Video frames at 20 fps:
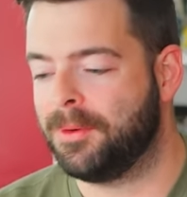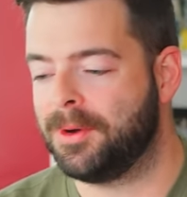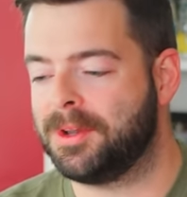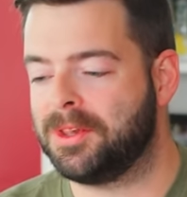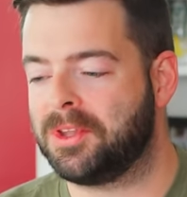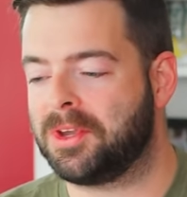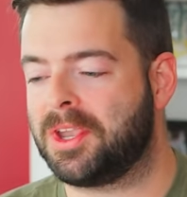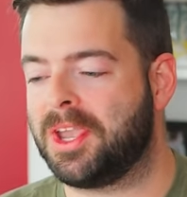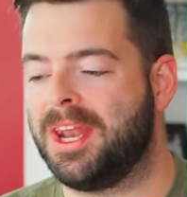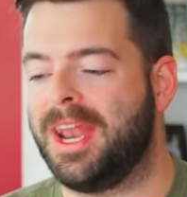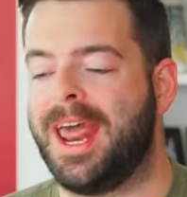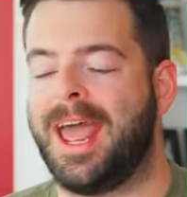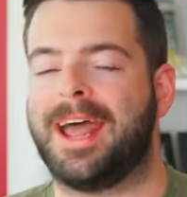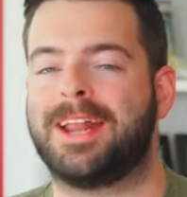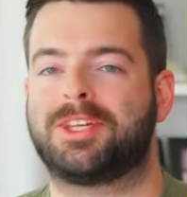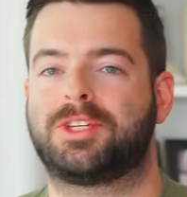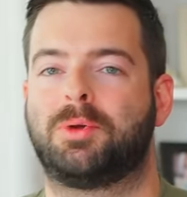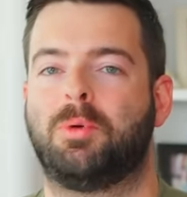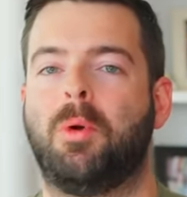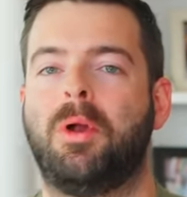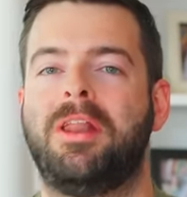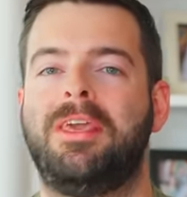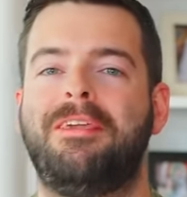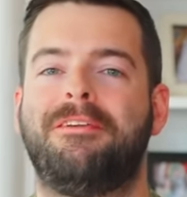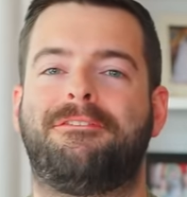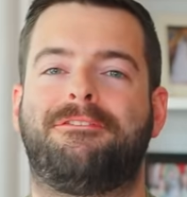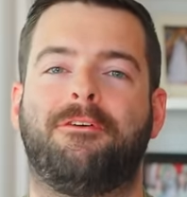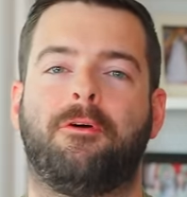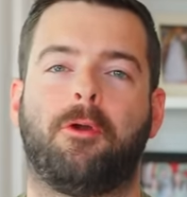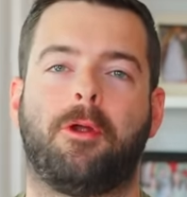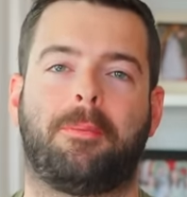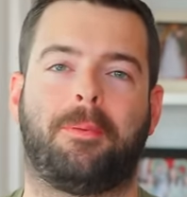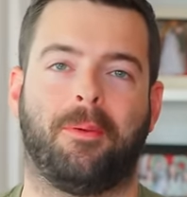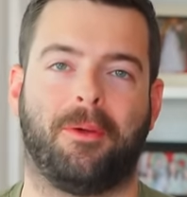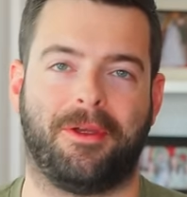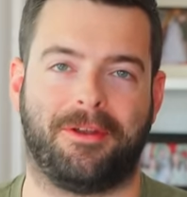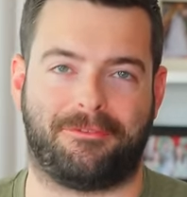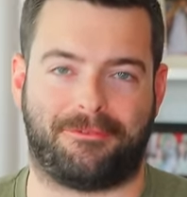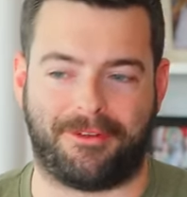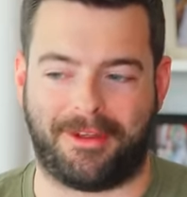we're looking at
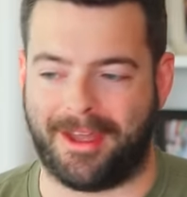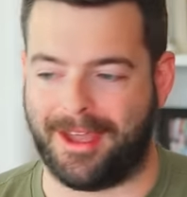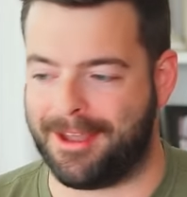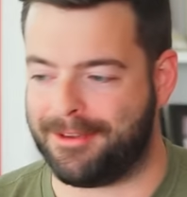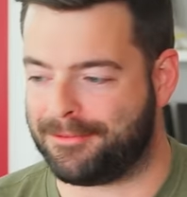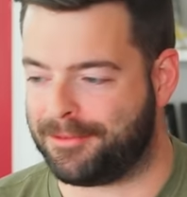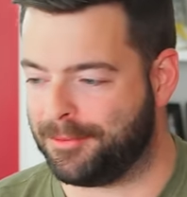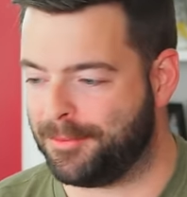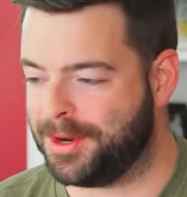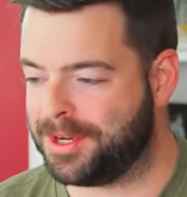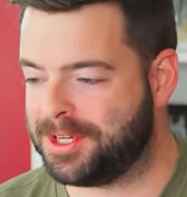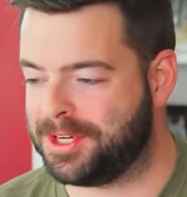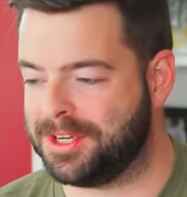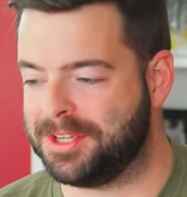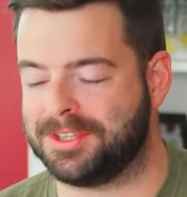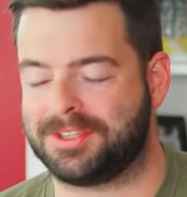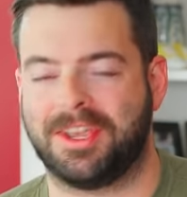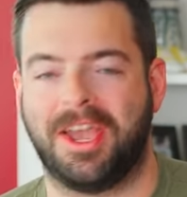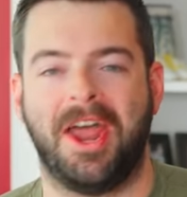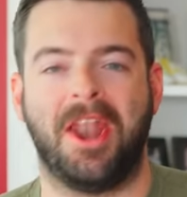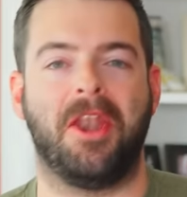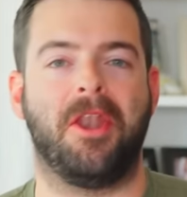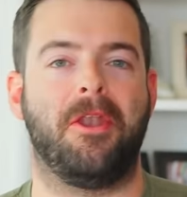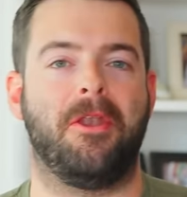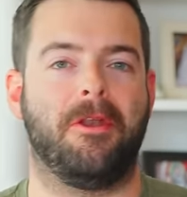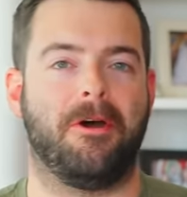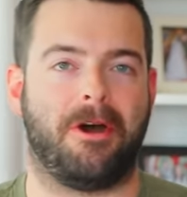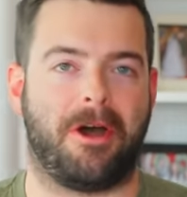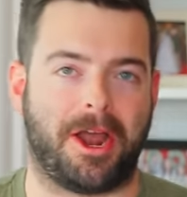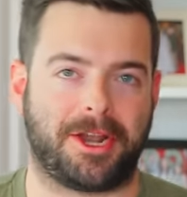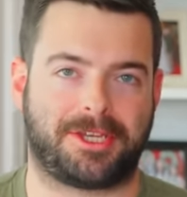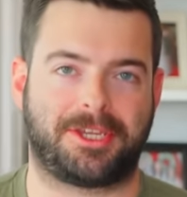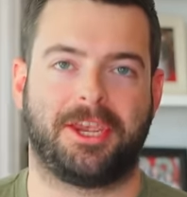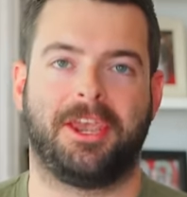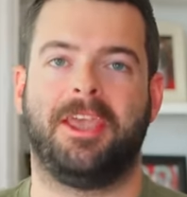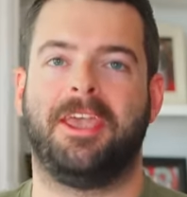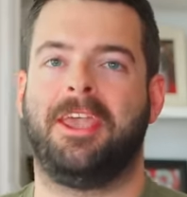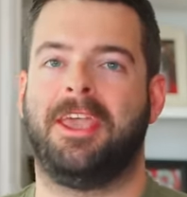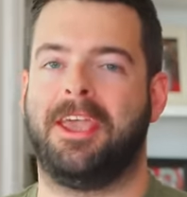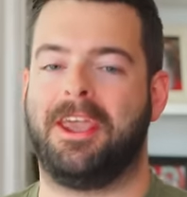24.5, which is not
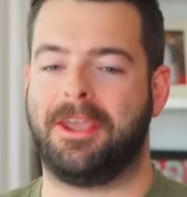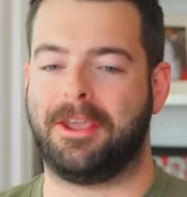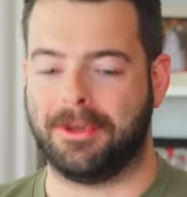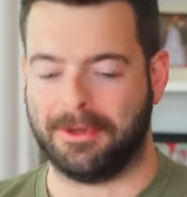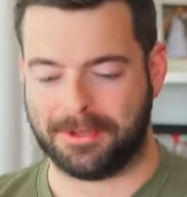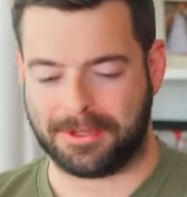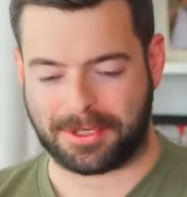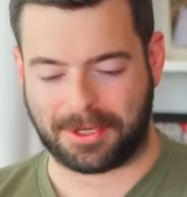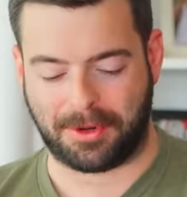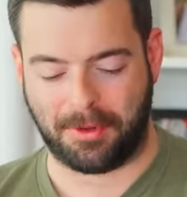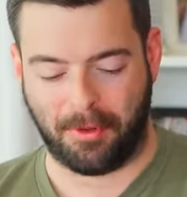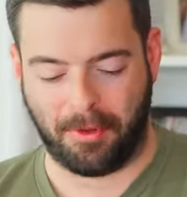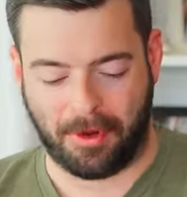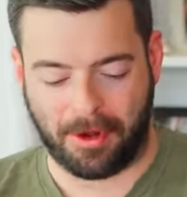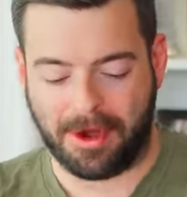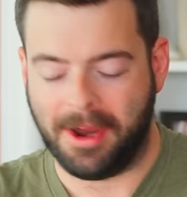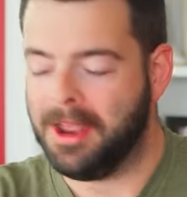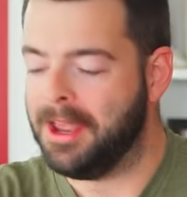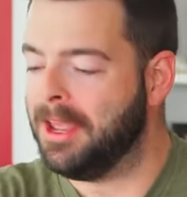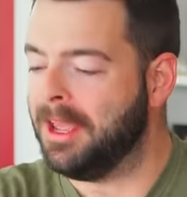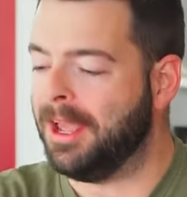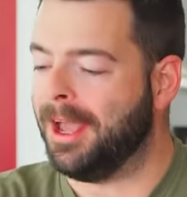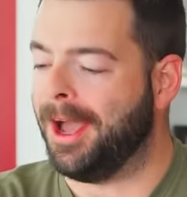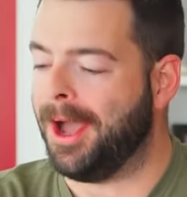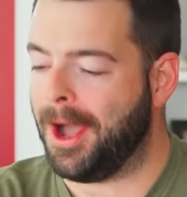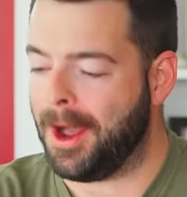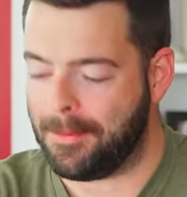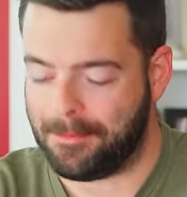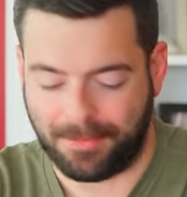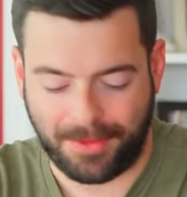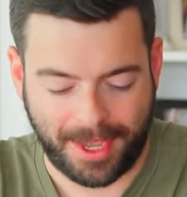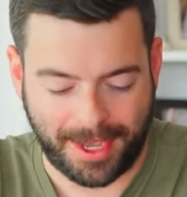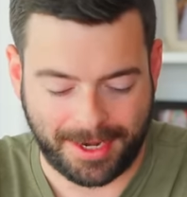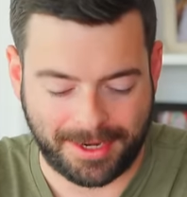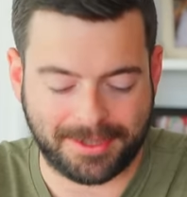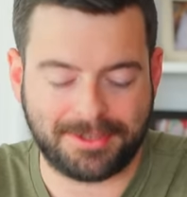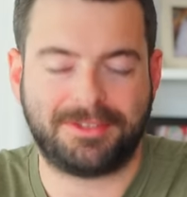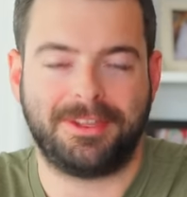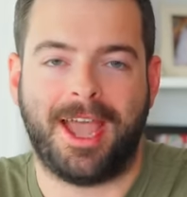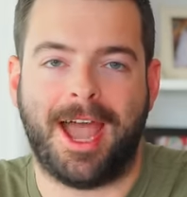a good score um, and
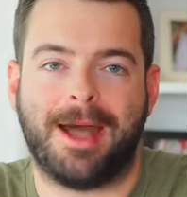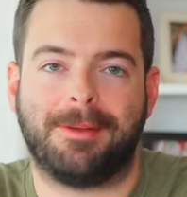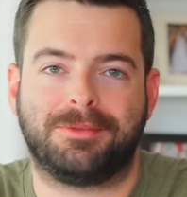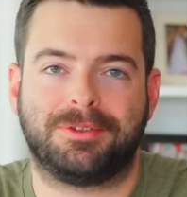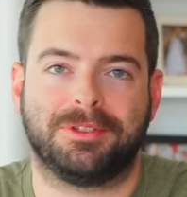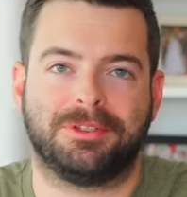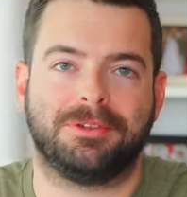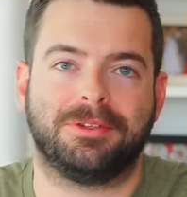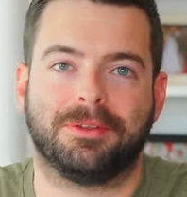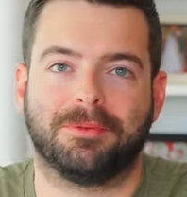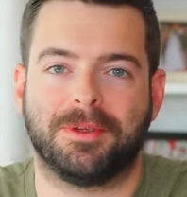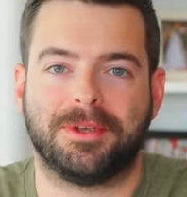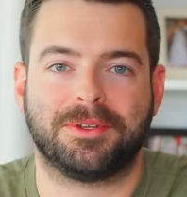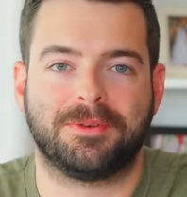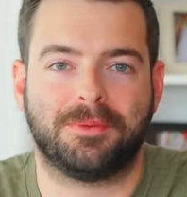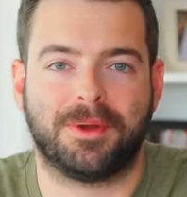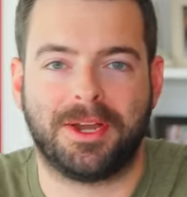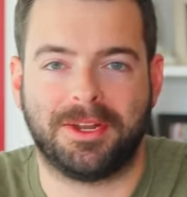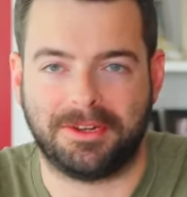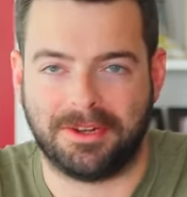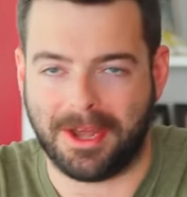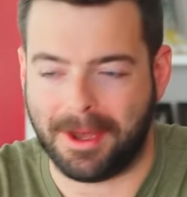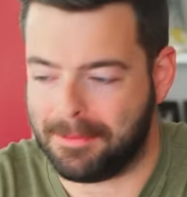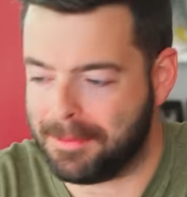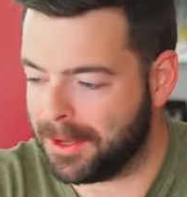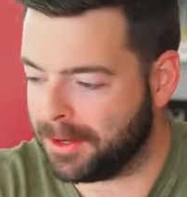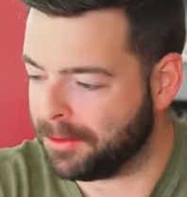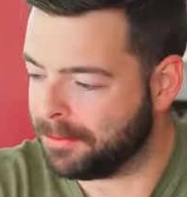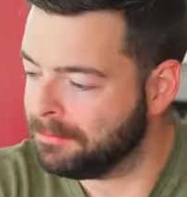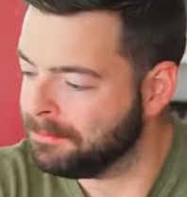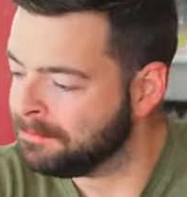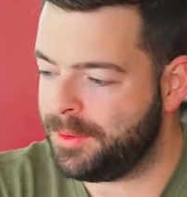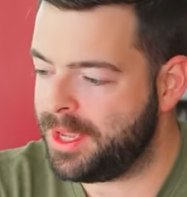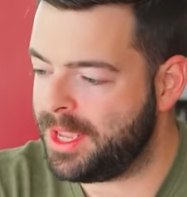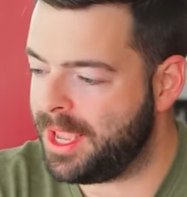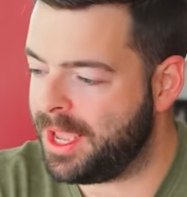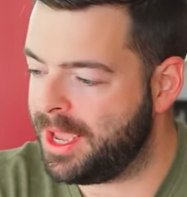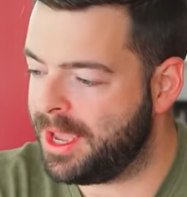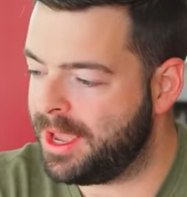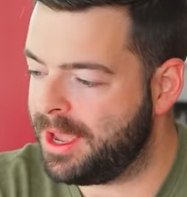is absolutely the reason why I did not medal. We
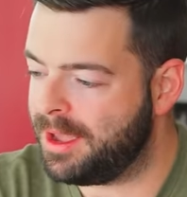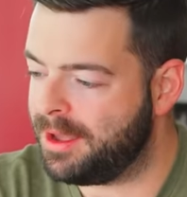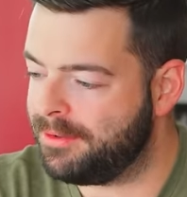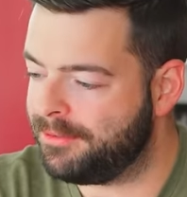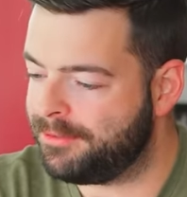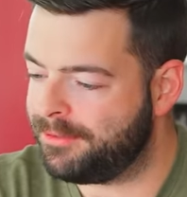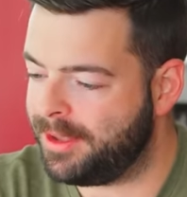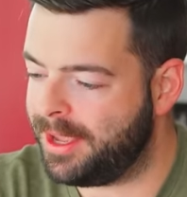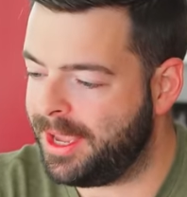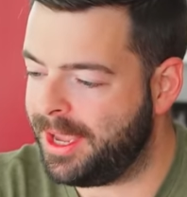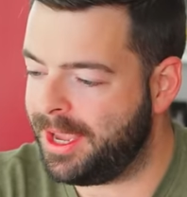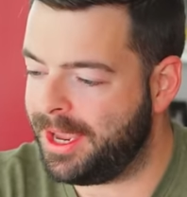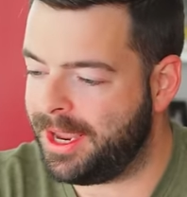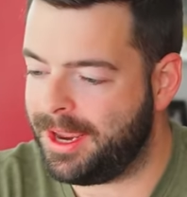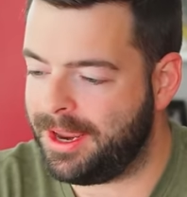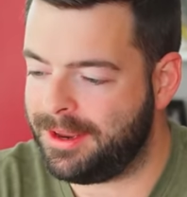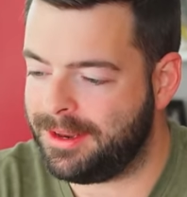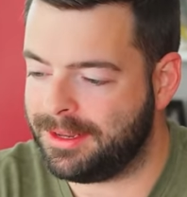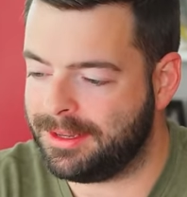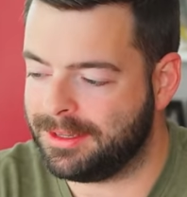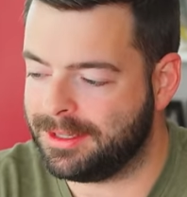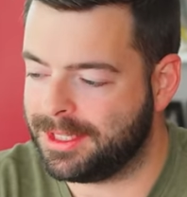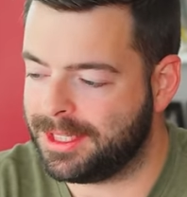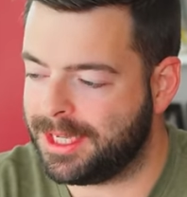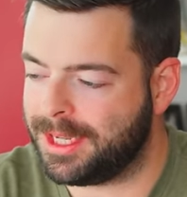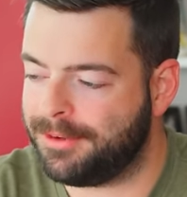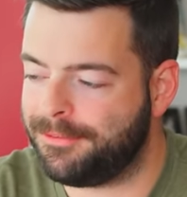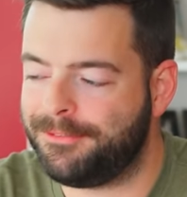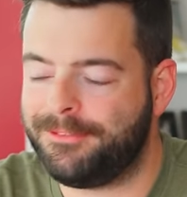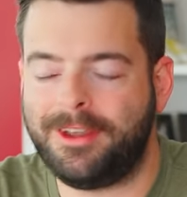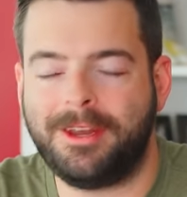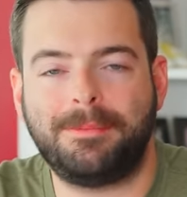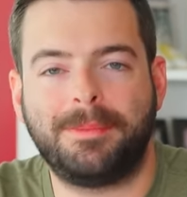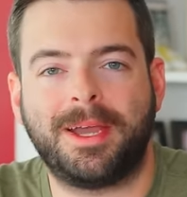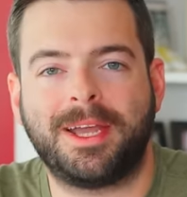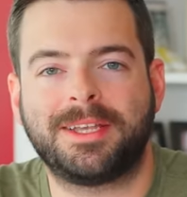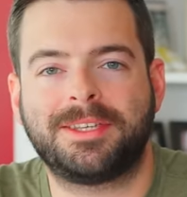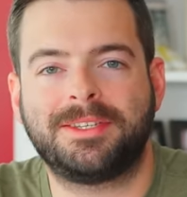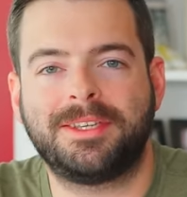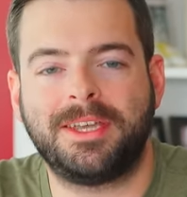have a lot of
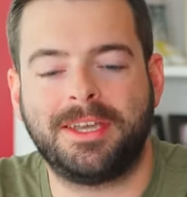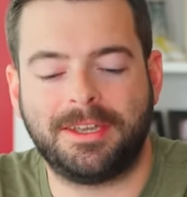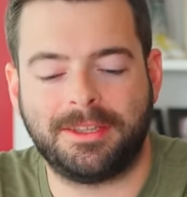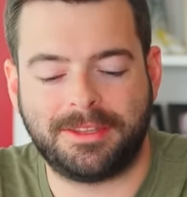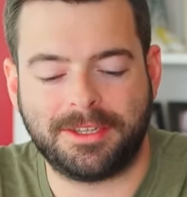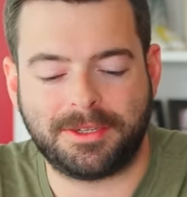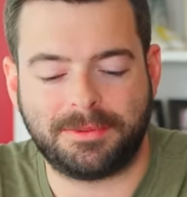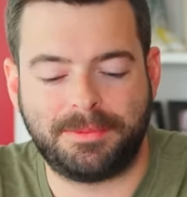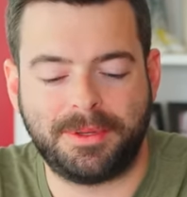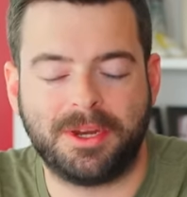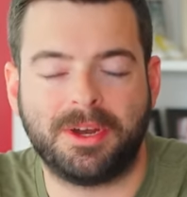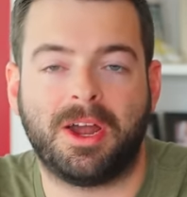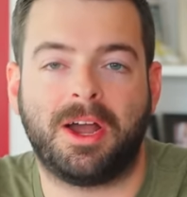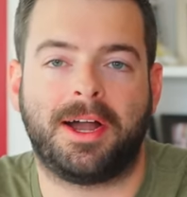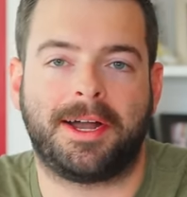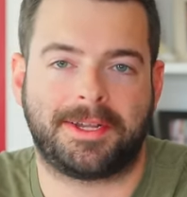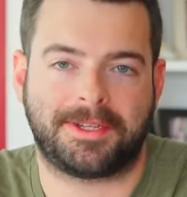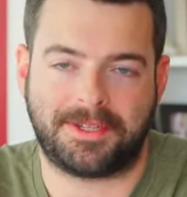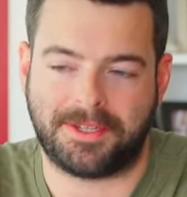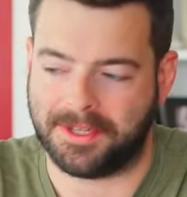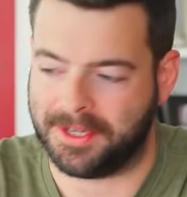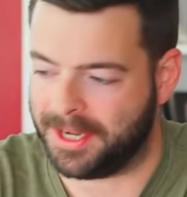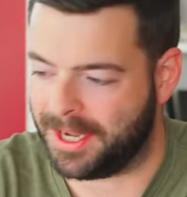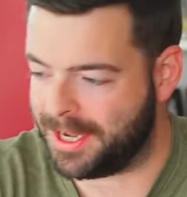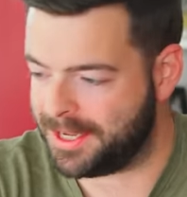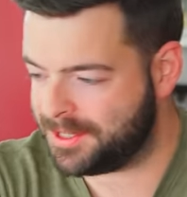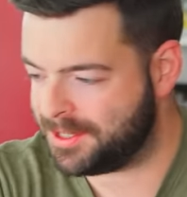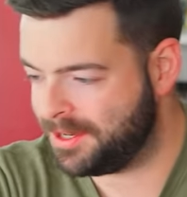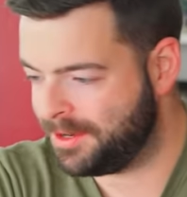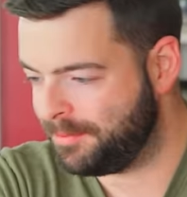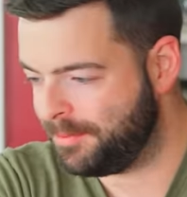feedback saying that this beer oxidized.